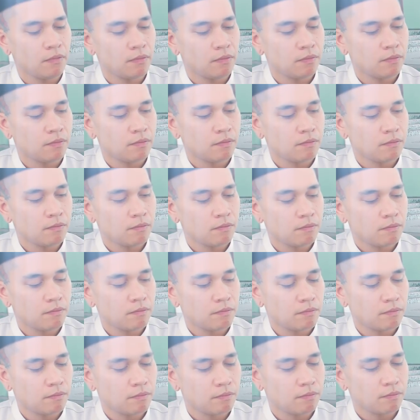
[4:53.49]

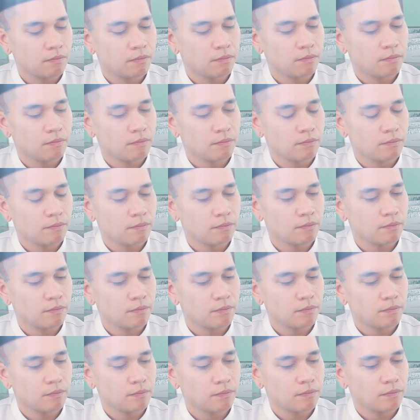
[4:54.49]

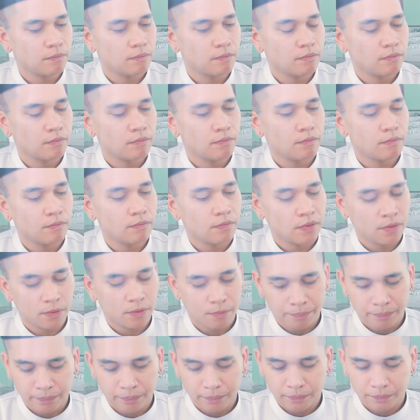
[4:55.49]

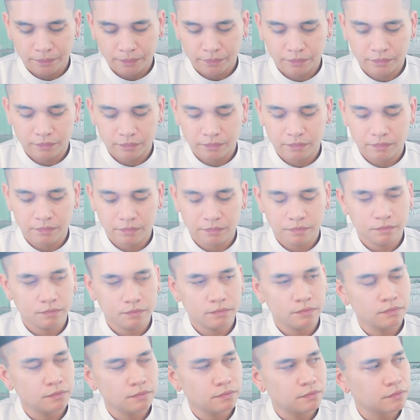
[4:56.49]

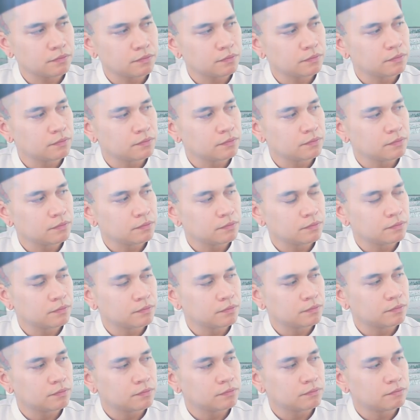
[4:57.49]

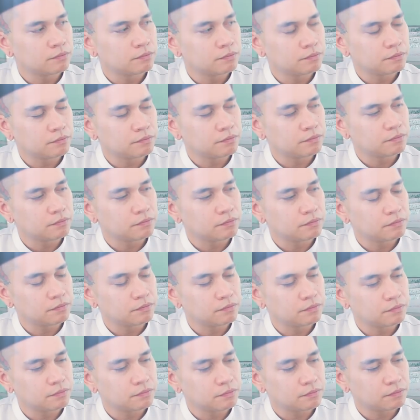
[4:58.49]

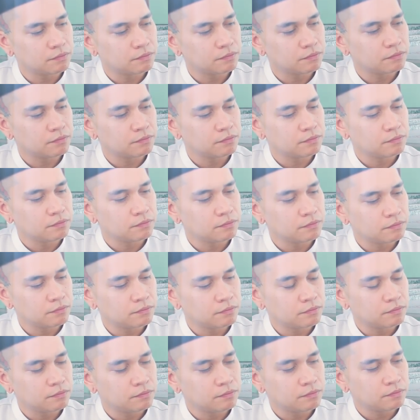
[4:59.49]

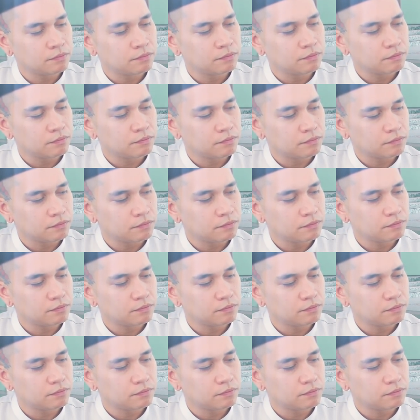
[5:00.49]
No words are spoken by the person on screen.